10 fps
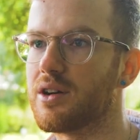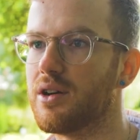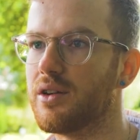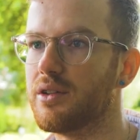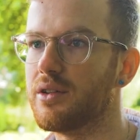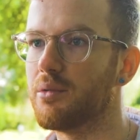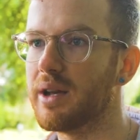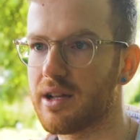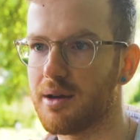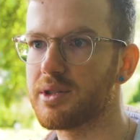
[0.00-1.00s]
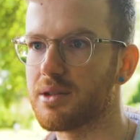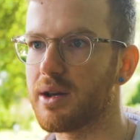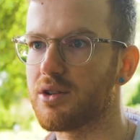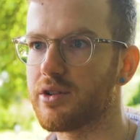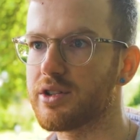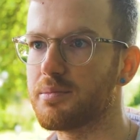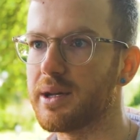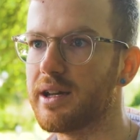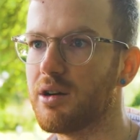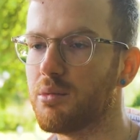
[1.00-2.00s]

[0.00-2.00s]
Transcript: on, when it comes to microscopy,